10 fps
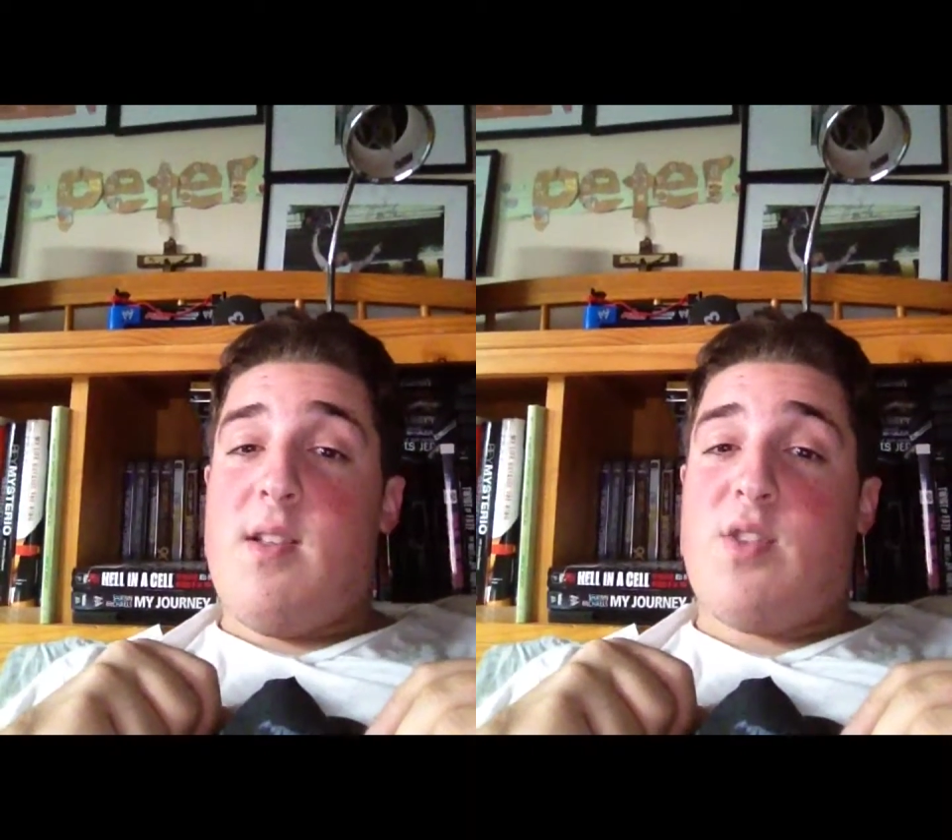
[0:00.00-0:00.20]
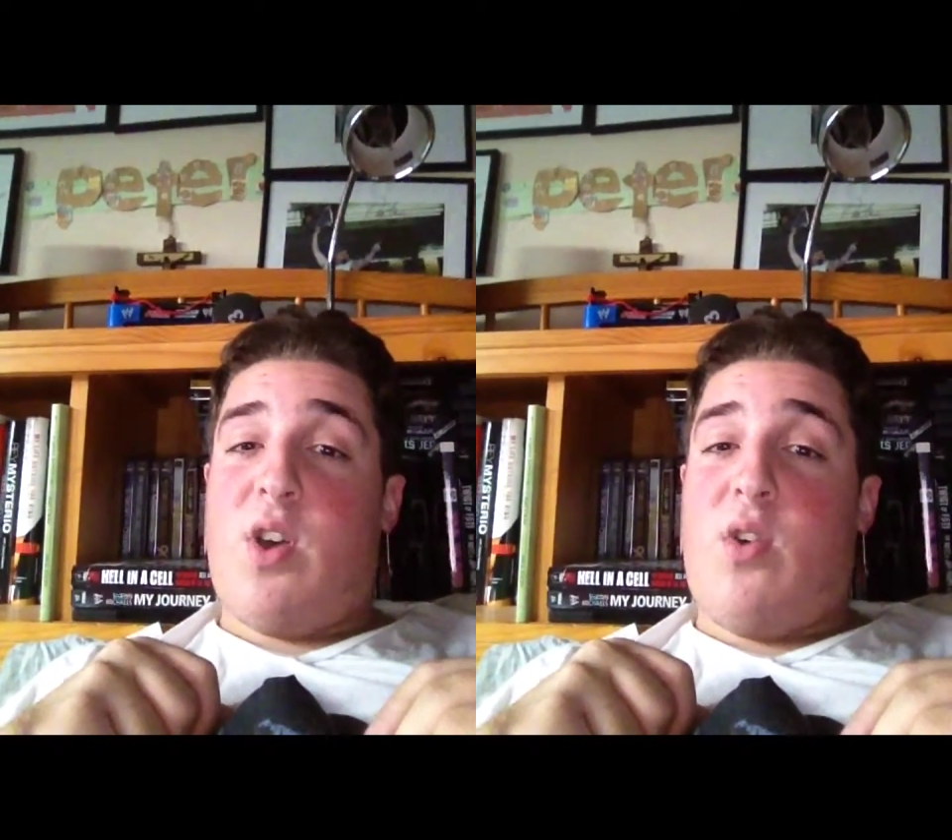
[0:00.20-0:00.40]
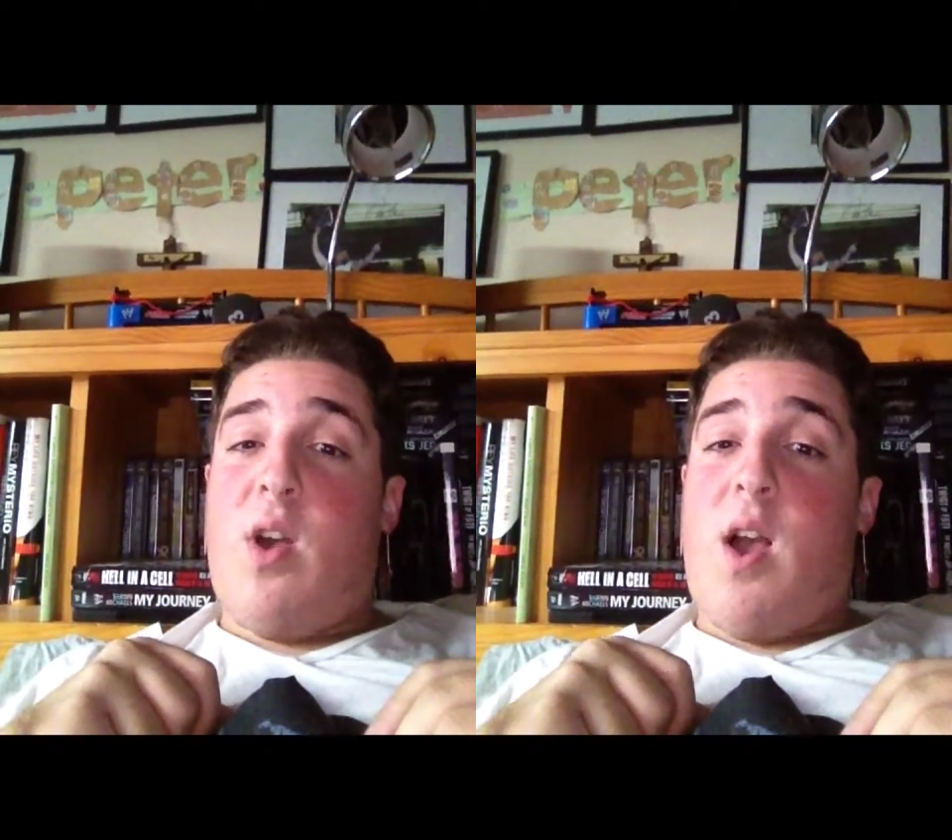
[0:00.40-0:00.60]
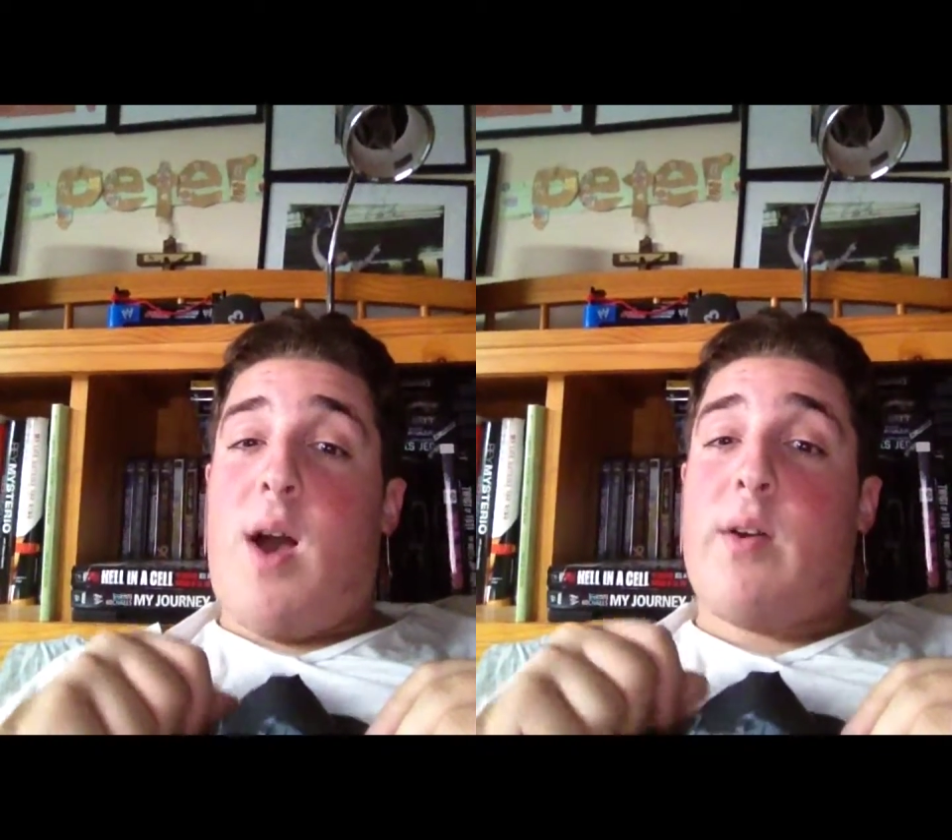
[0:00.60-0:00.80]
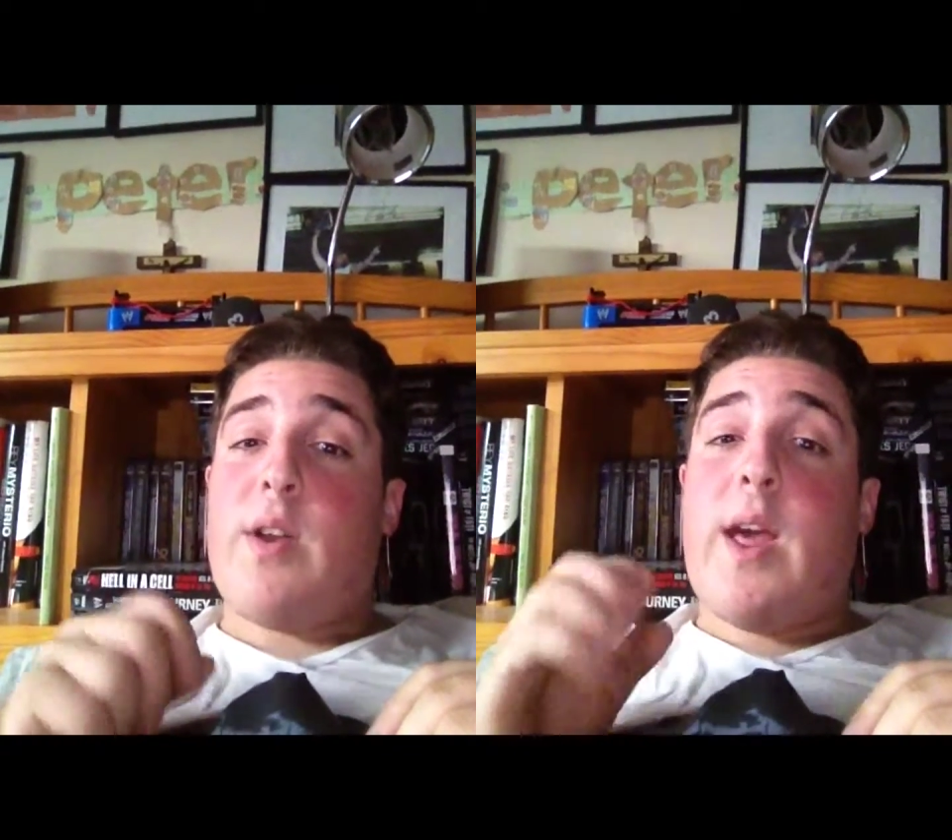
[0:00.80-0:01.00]
So,
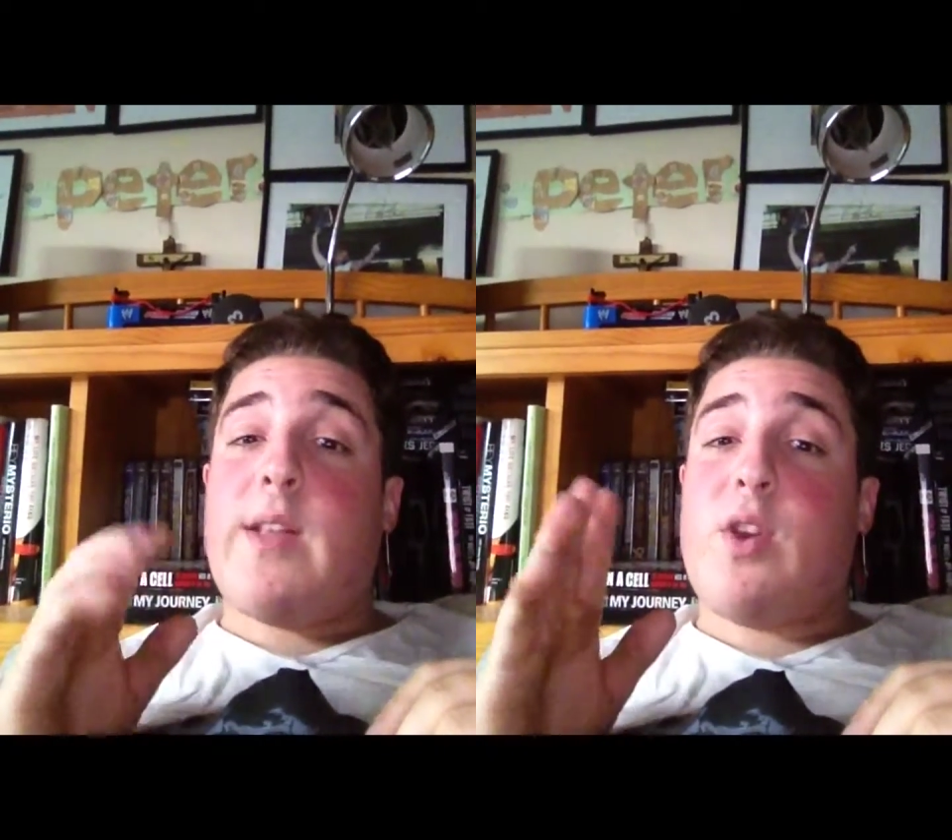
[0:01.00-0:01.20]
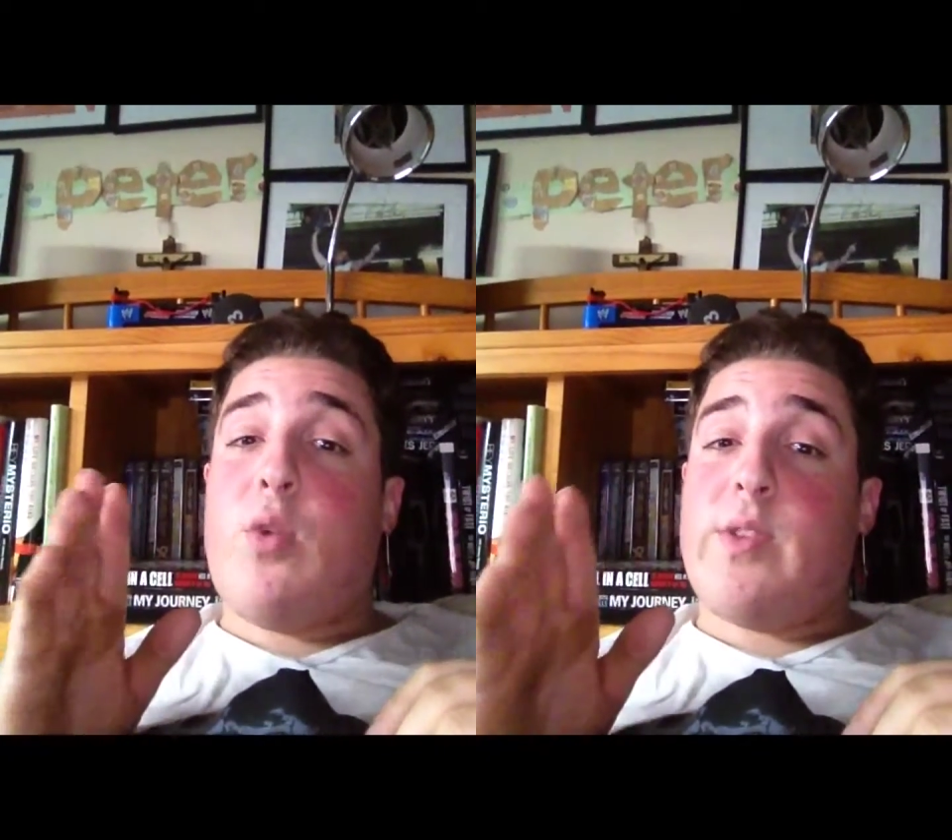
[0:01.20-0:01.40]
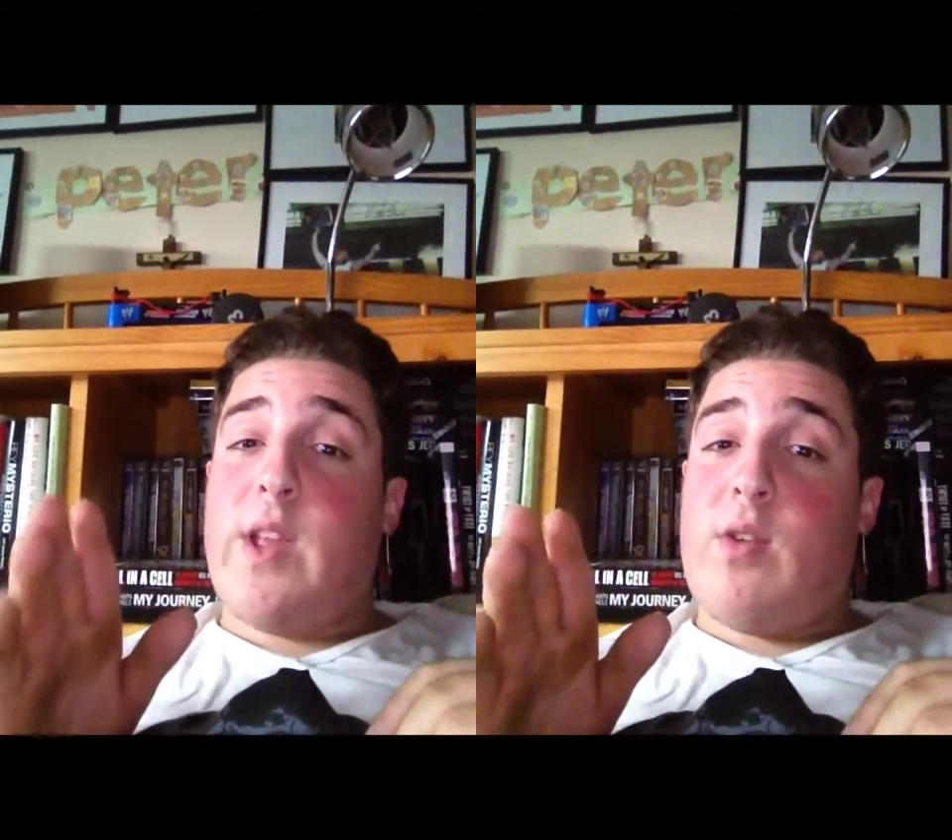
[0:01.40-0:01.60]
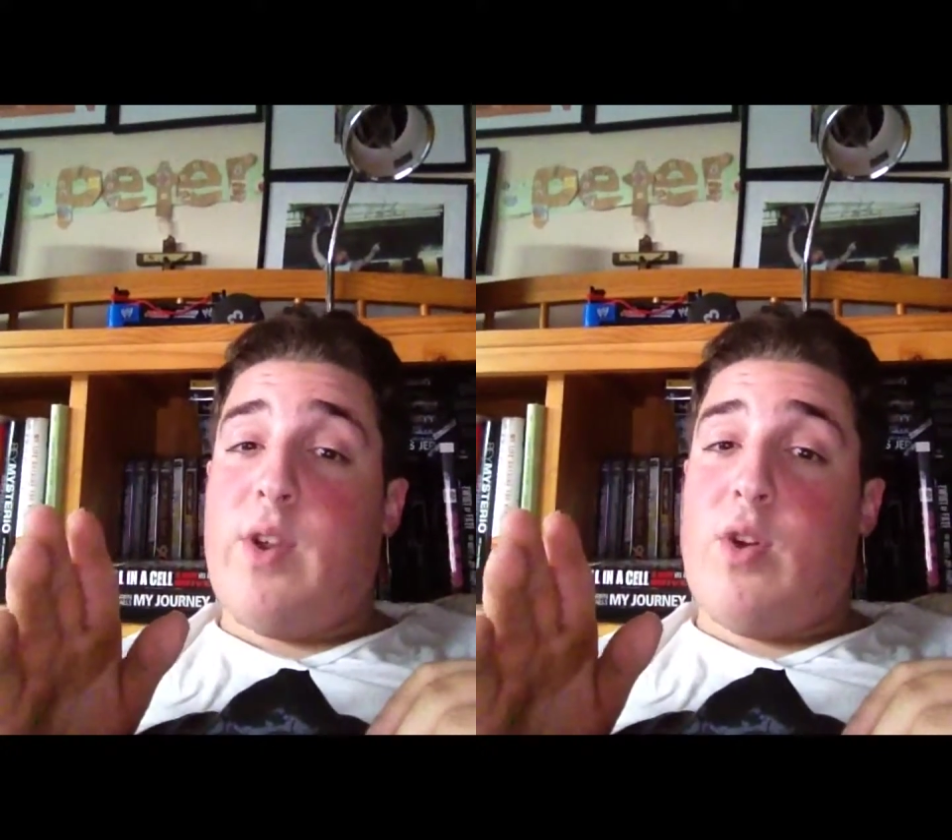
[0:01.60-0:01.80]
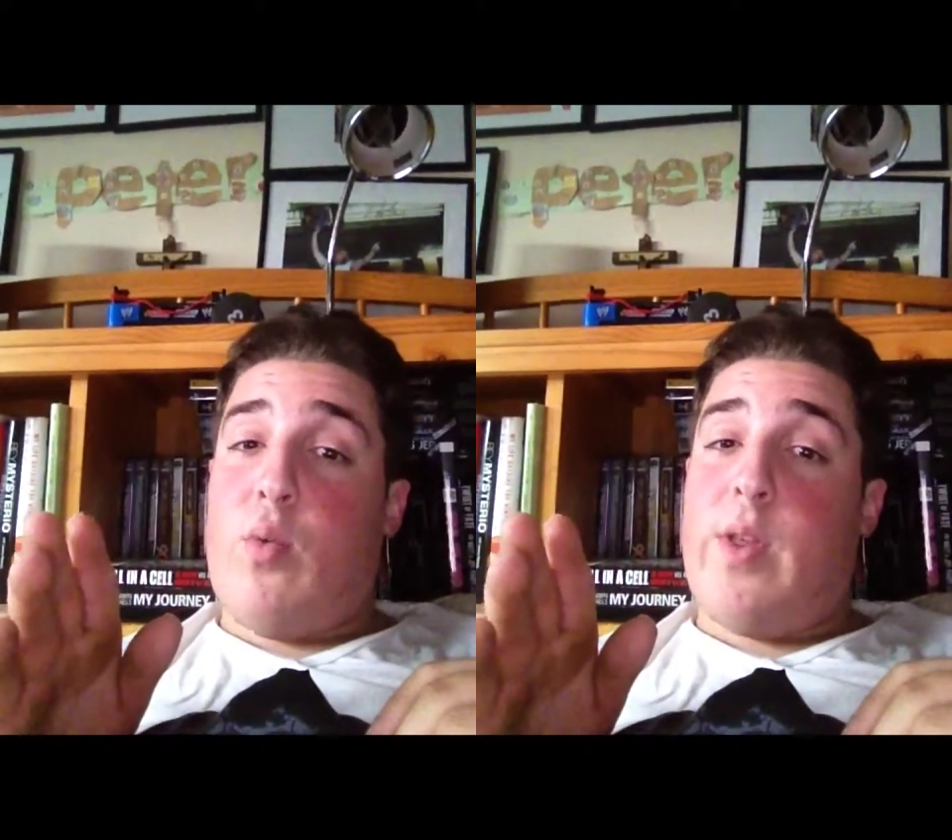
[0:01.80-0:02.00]
I'm going to have to go with Del
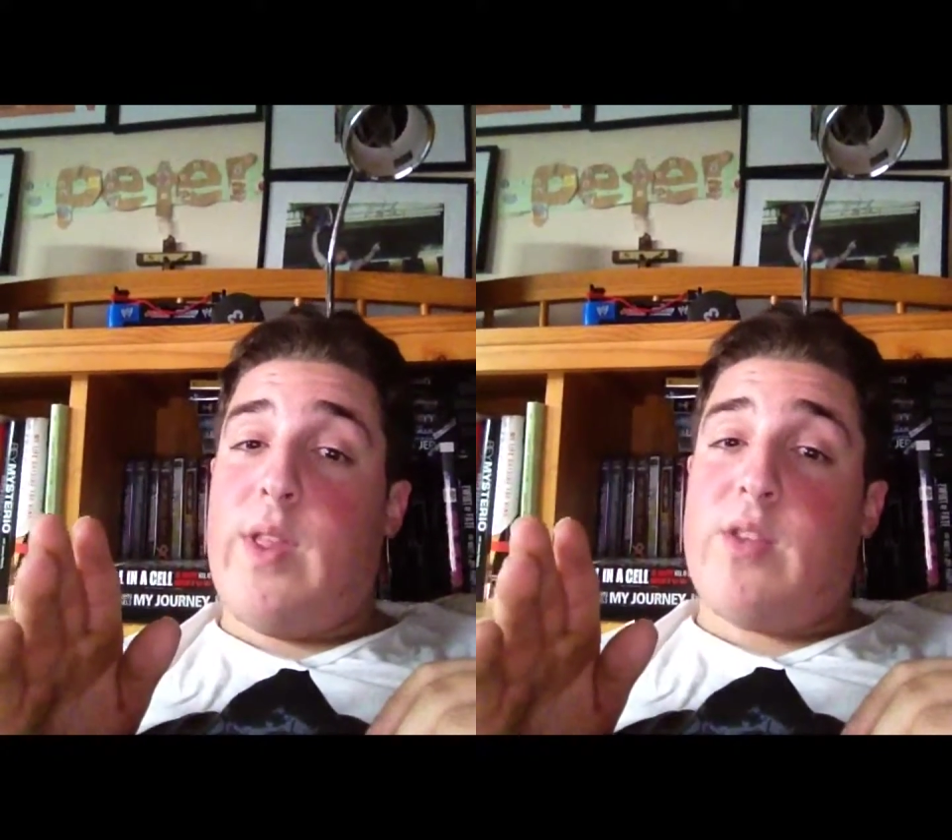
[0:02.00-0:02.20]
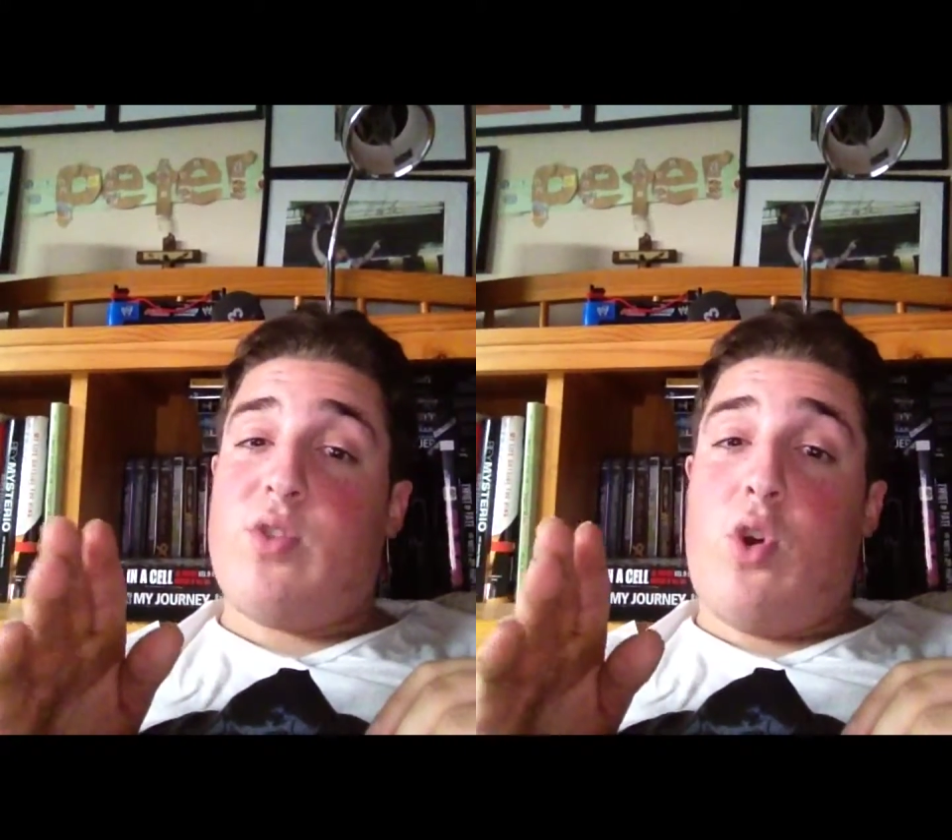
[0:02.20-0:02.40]
Rio to win this,